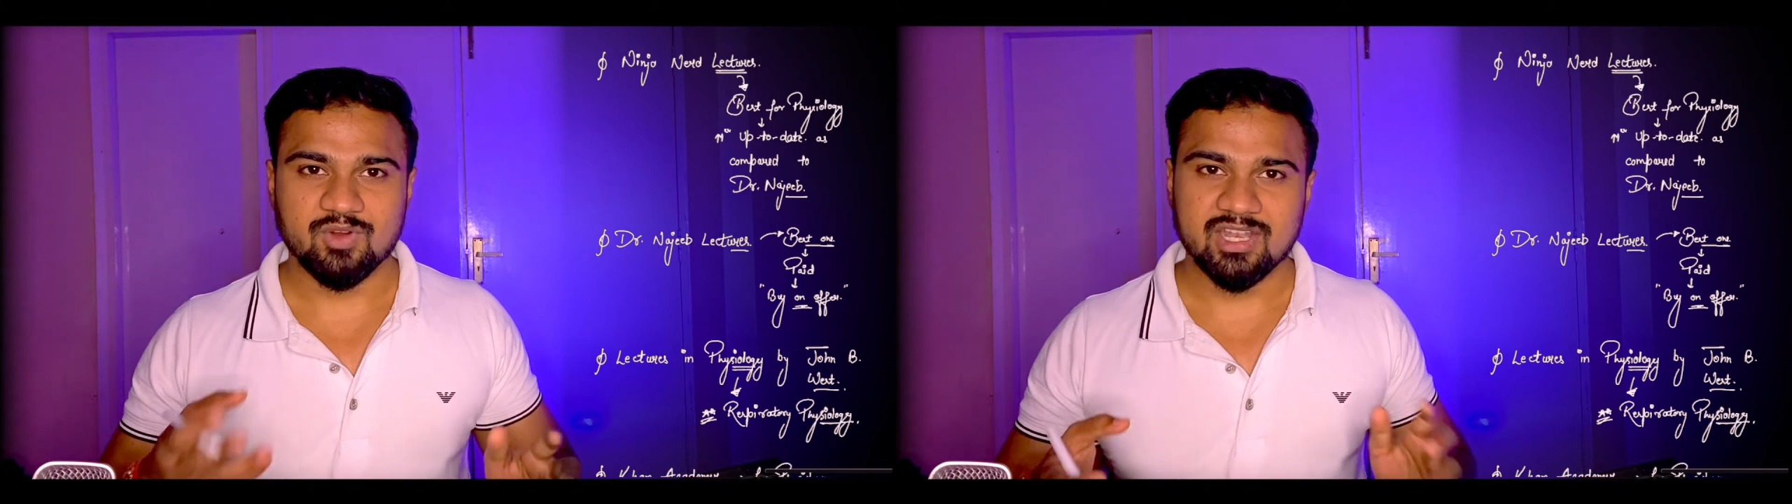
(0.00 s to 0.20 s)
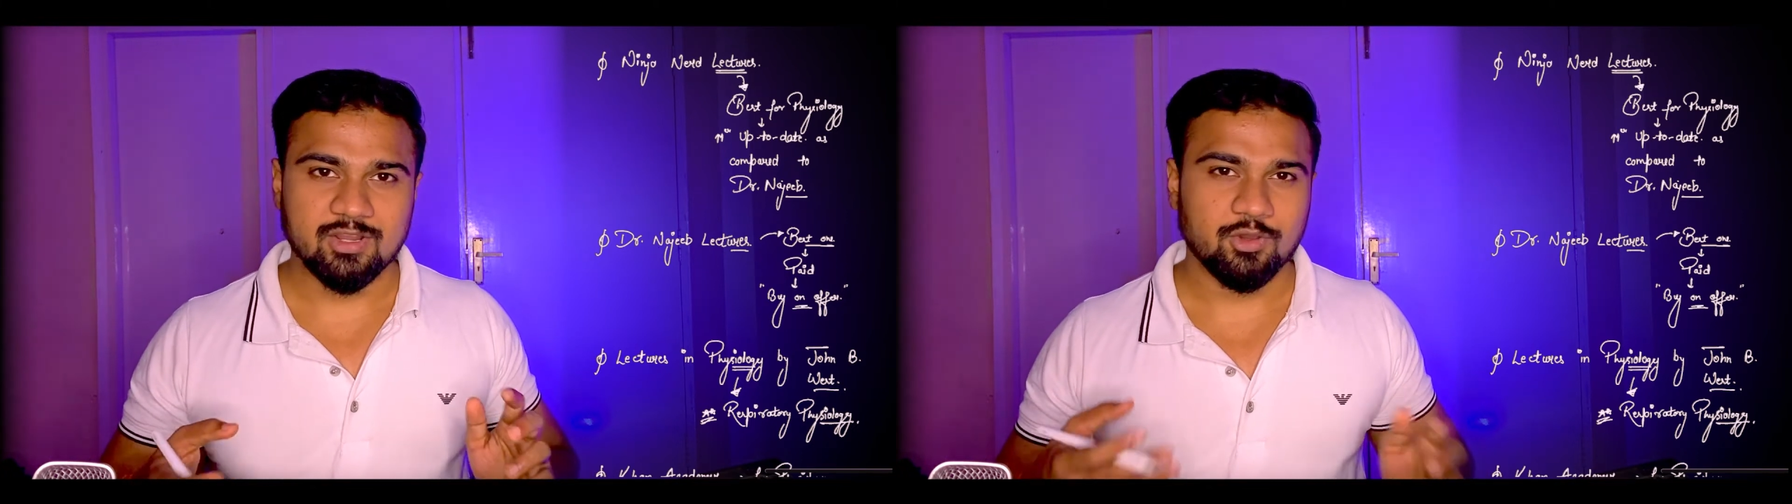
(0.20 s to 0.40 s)

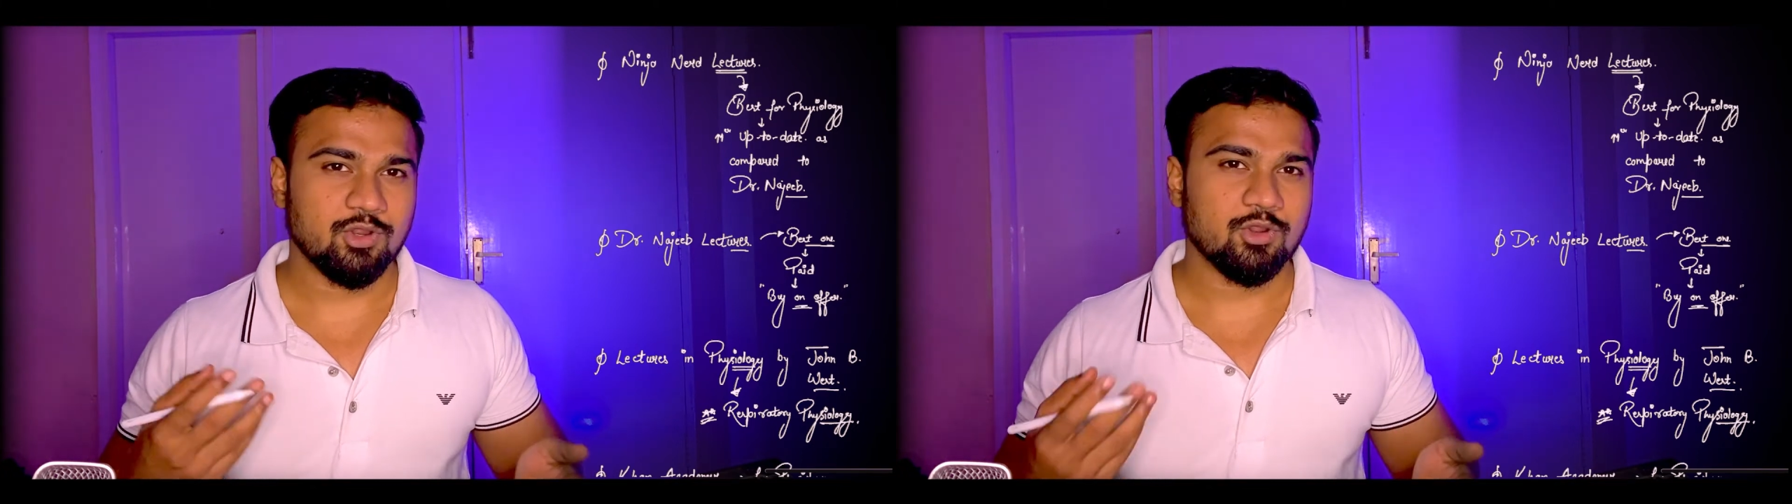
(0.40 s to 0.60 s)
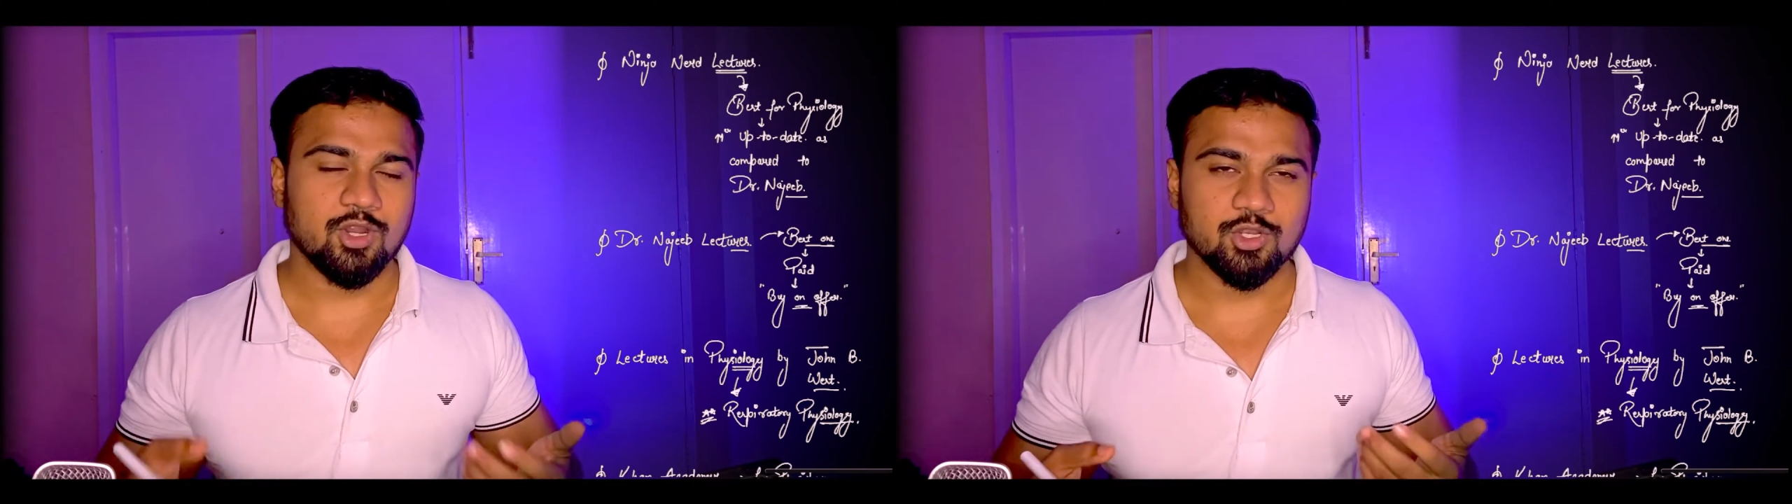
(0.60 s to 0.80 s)

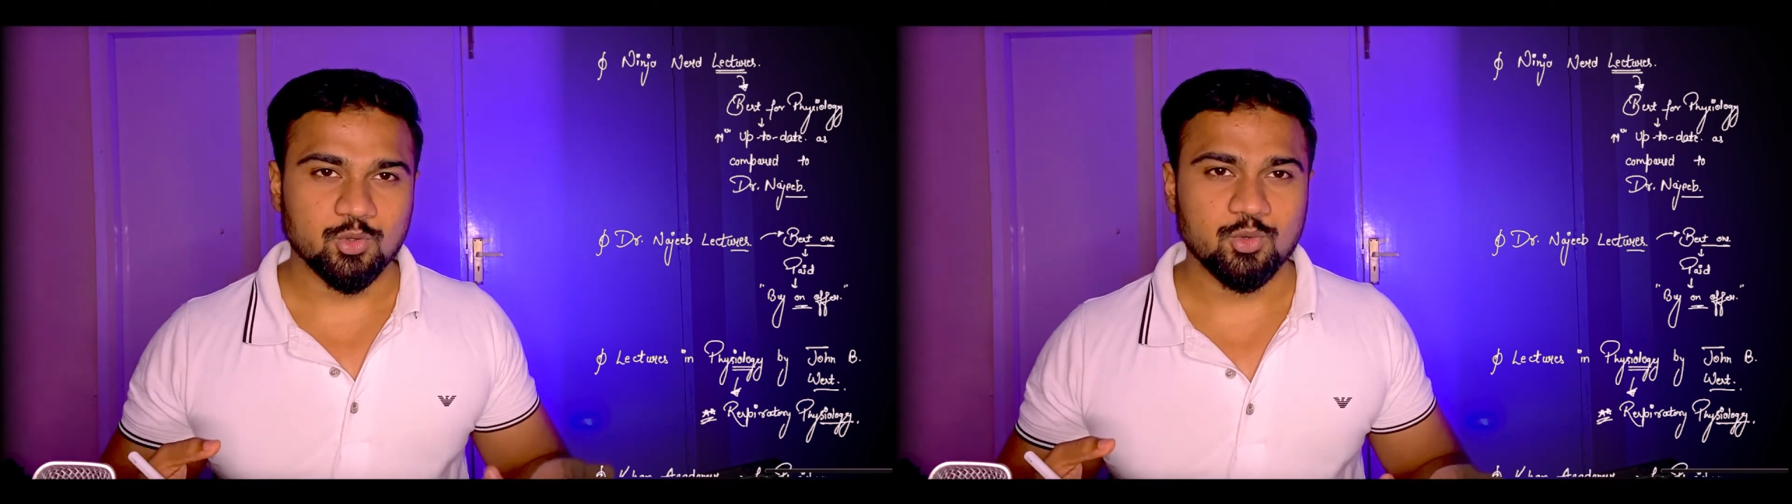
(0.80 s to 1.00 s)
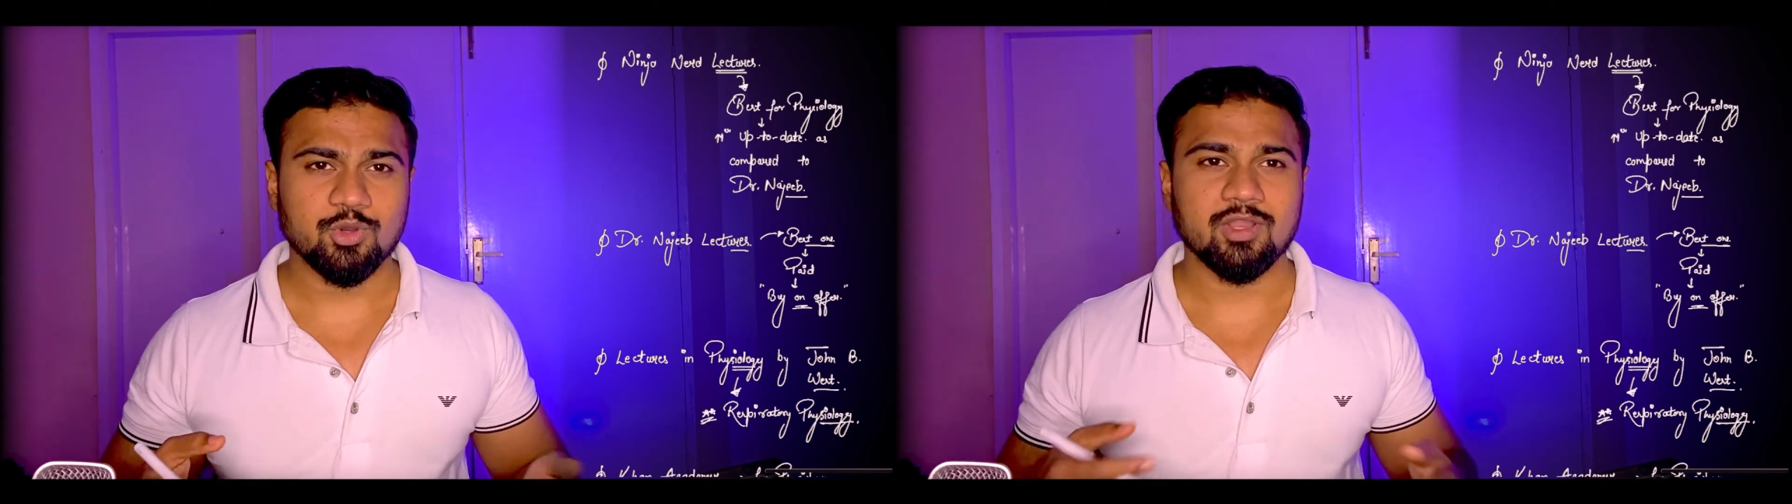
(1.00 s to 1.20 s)
or
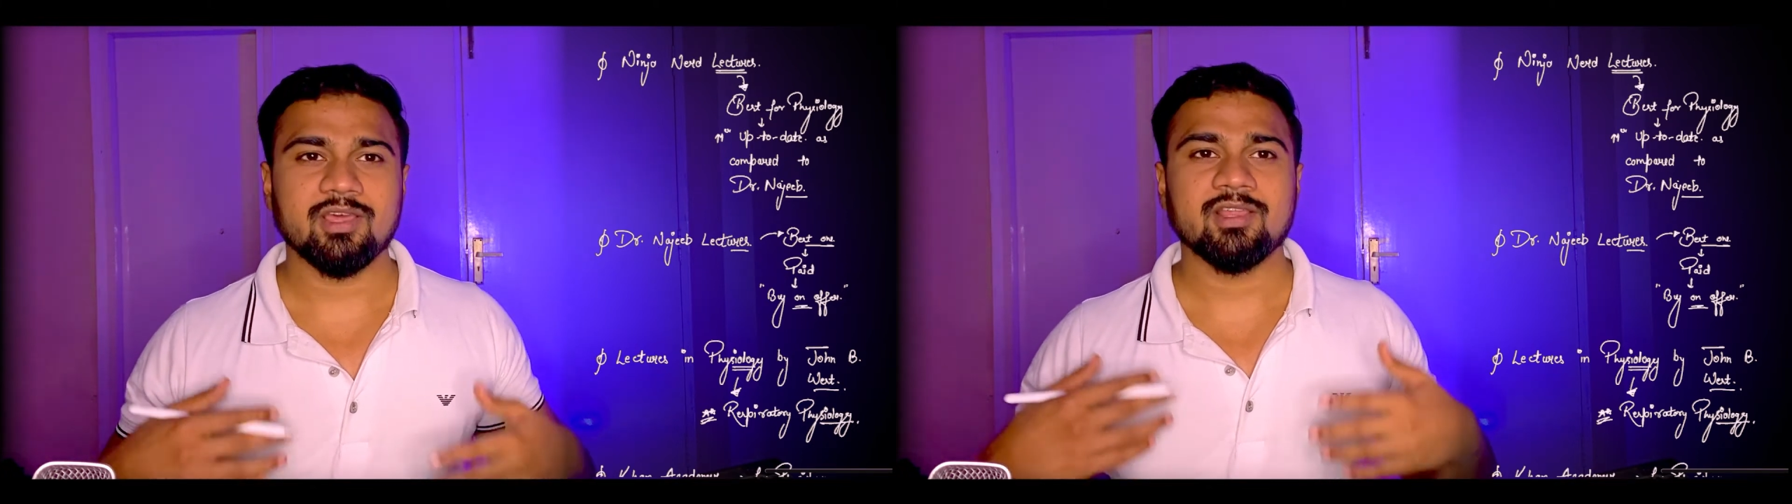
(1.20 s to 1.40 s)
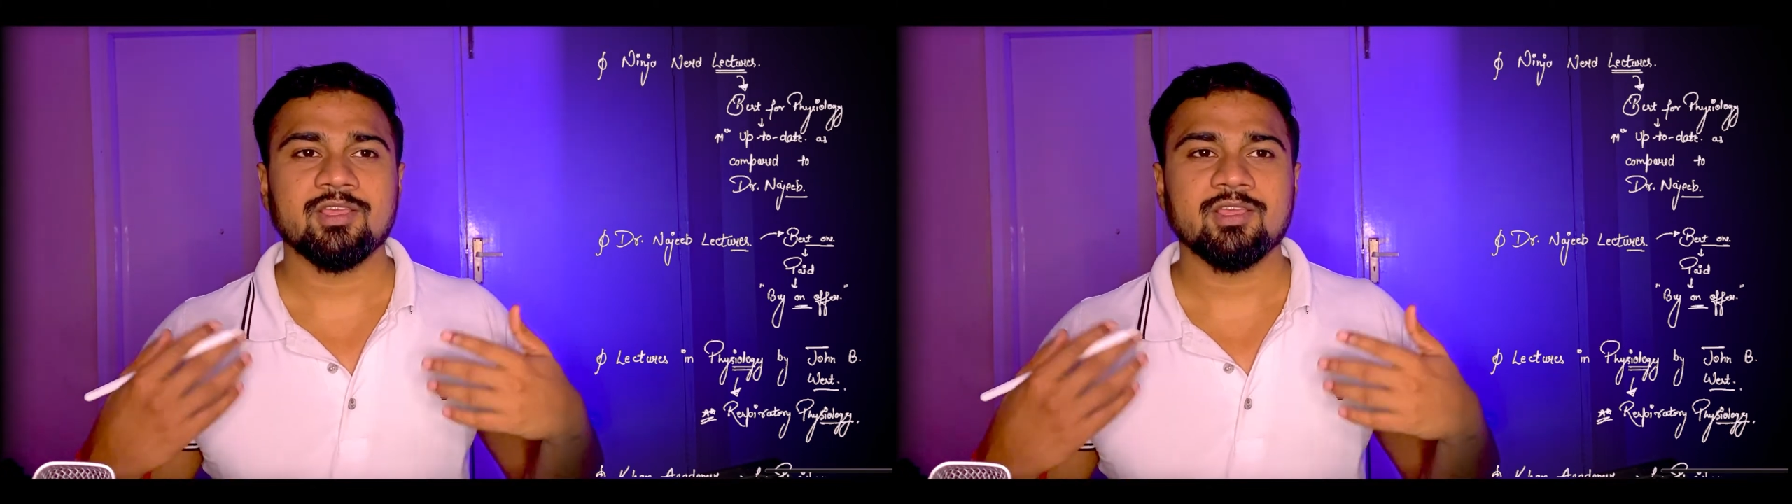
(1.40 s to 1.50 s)
$2.